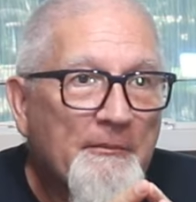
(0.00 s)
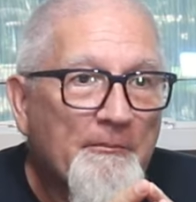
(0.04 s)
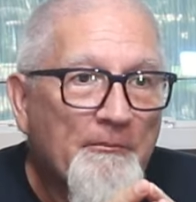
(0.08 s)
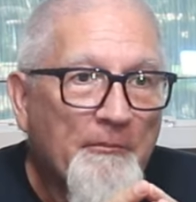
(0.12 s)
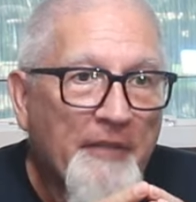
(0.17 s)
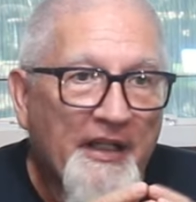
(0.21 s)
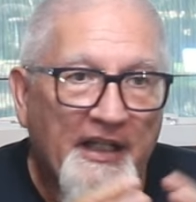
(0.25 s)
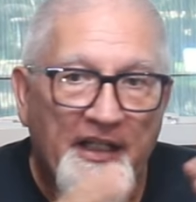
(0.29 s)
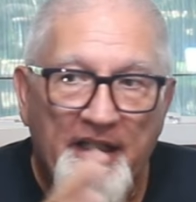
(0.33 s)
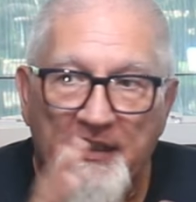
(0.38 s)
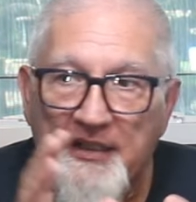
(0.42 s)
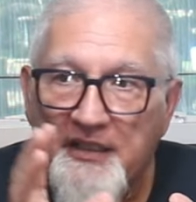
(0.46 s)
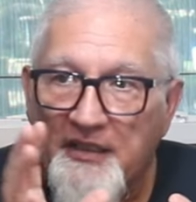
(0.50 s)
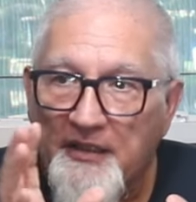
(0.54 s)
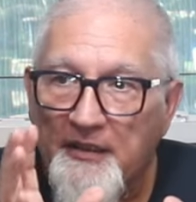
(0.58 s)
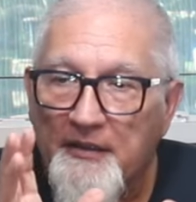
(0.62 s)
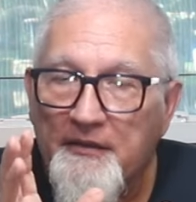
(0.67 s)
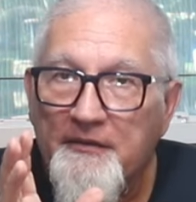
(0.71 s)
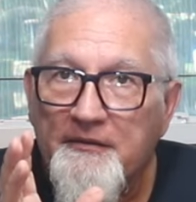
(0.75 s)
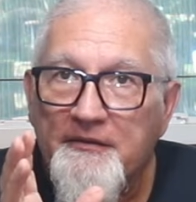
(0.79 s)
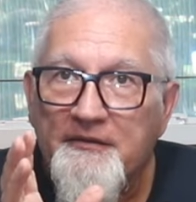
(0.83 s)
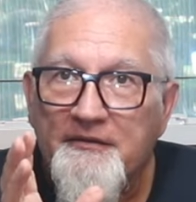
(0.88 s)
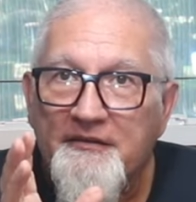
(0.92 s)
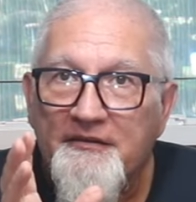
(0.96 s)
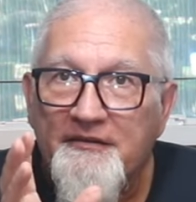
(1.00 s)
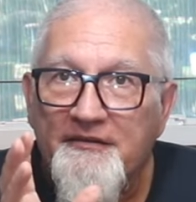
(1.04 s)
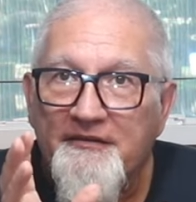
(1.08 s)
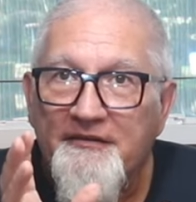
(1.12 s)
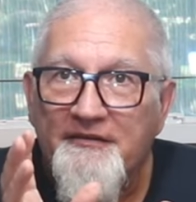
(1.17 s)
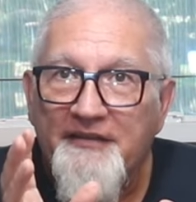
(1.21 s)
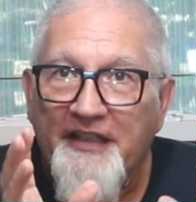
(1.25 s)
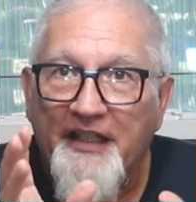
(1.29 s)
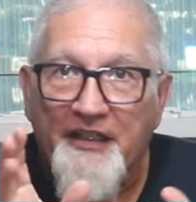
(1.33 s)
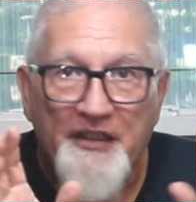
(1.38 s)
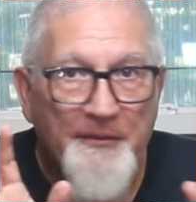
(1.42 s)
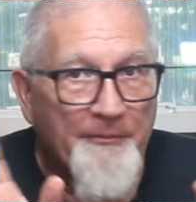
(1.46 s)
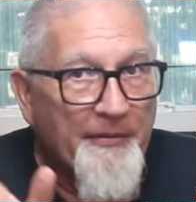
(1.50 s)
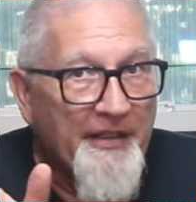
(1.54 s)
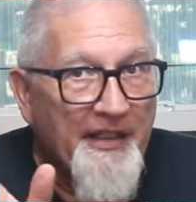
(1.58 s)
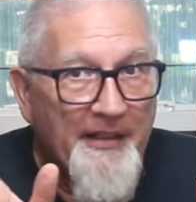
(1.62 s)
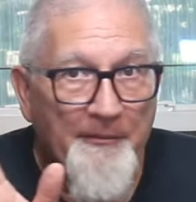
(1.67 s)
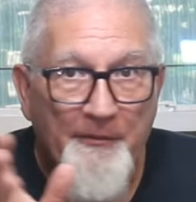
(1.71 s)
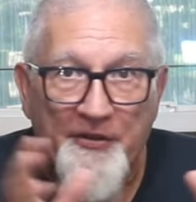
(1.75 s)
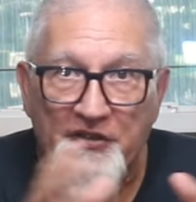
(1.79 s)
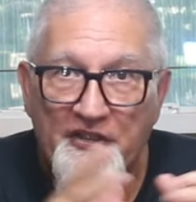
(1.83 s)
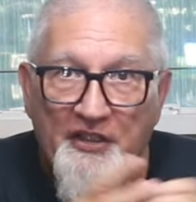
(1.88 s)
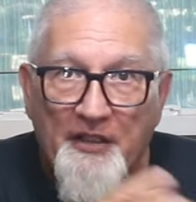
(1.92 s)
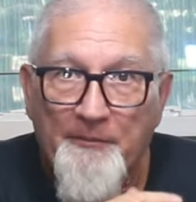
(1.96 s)
You but, pay MSRP. Yeah, you pay
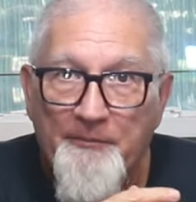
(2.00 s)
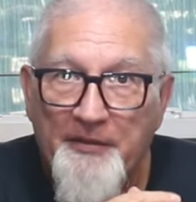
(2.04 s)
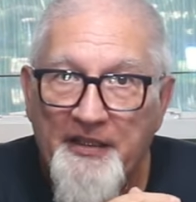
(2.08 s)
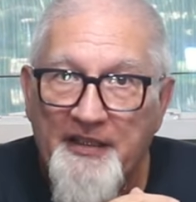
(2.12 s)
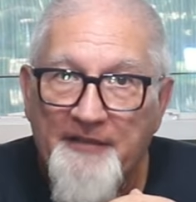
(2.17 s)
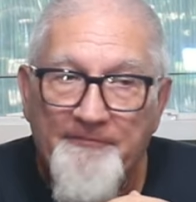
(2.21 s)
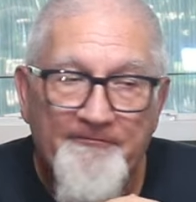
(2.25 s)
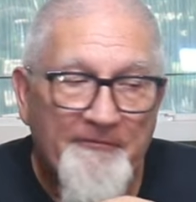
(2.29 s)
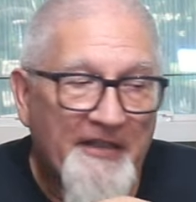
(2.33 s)
MSRP.